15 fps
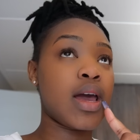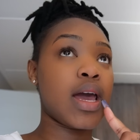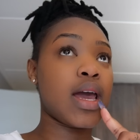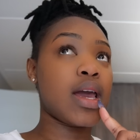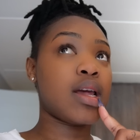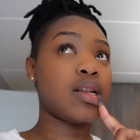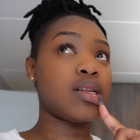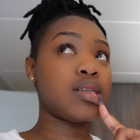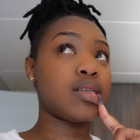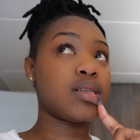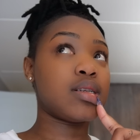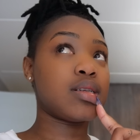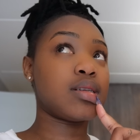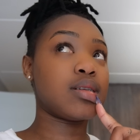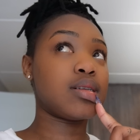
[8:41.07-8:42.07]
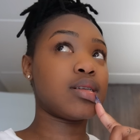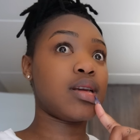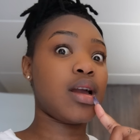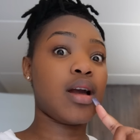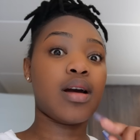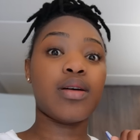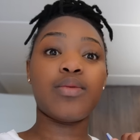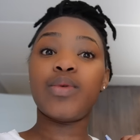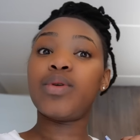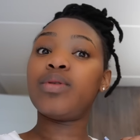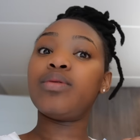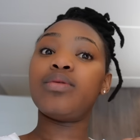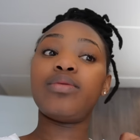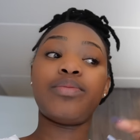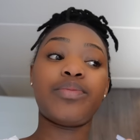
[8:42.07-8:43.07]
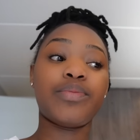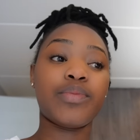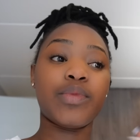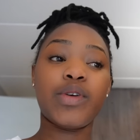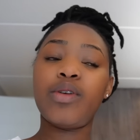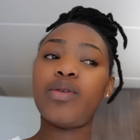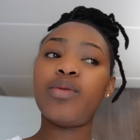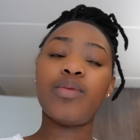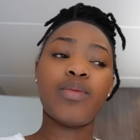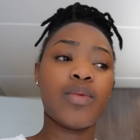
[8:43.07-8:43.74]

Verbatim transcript: And yeah, we'll, you know,